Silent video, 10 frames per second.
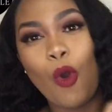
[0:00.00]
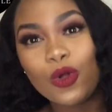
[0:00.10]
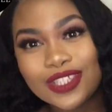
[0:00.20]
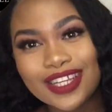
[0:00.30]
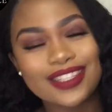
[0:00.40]

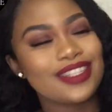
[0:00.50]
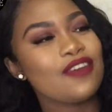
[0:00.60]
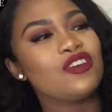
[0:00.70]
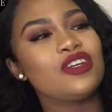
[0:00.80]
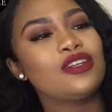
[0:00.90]

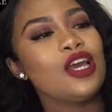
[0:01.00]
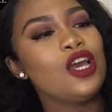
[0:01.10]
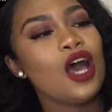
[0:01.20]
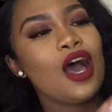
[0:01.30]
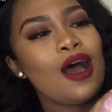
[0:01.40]

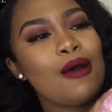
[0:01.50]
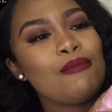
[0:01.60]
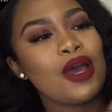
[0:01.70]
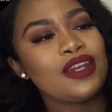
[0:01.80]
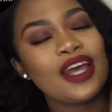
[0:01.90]
Wholesale7.